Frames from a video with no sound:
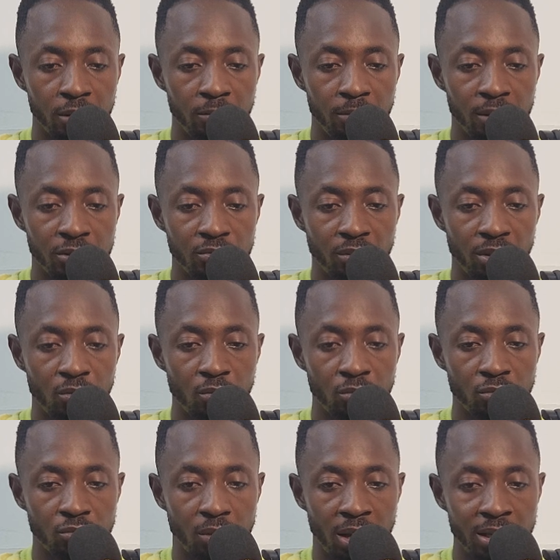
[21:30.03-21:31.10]
place where you want
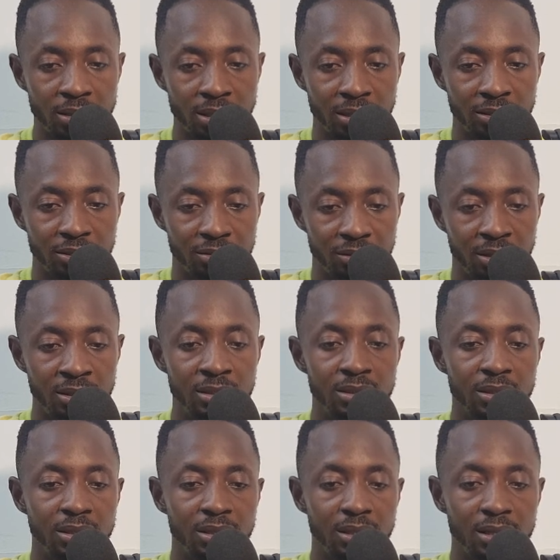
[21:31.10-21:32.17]
to enter the trade,
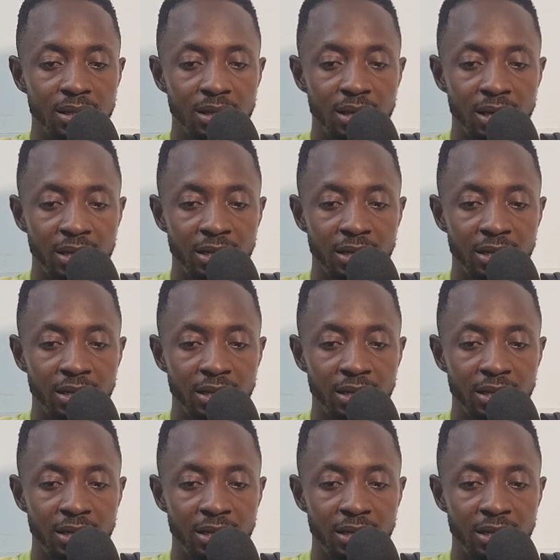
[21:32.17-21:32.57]
and